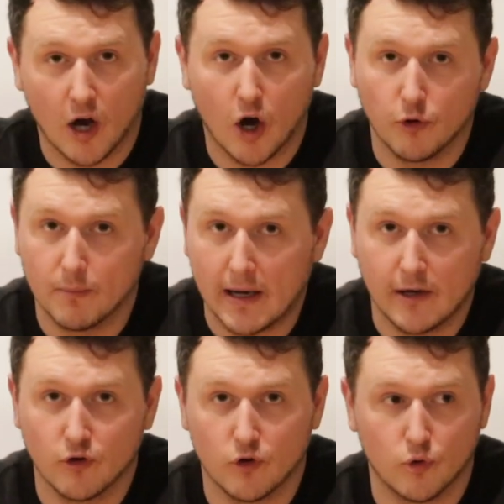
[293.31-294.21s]

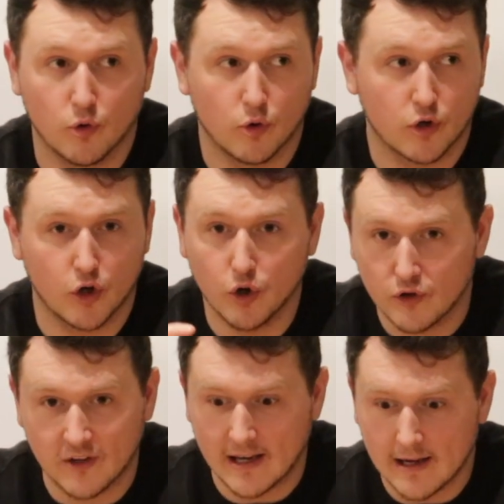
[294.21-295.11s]
homemade or
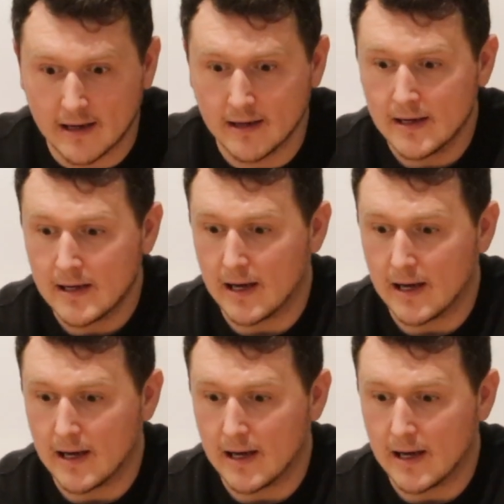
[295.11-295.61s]
cooked here,